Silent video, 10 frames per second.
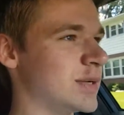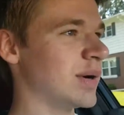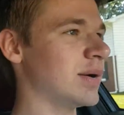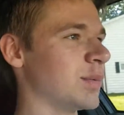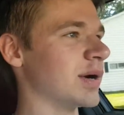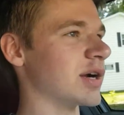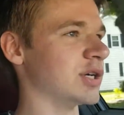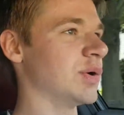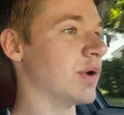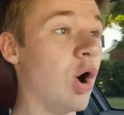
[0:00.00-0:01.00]
see what we're
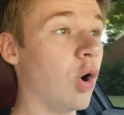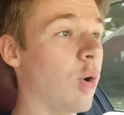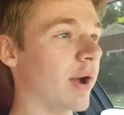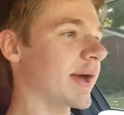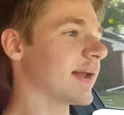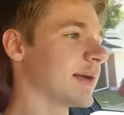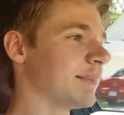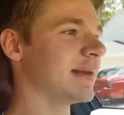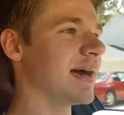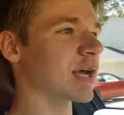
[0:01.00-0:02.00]
doing. Oh, I gotta get
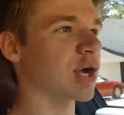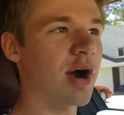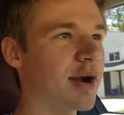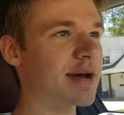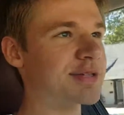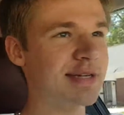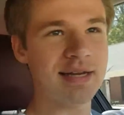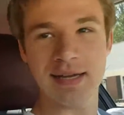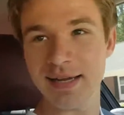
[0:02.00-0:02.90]
my dad a card. I was in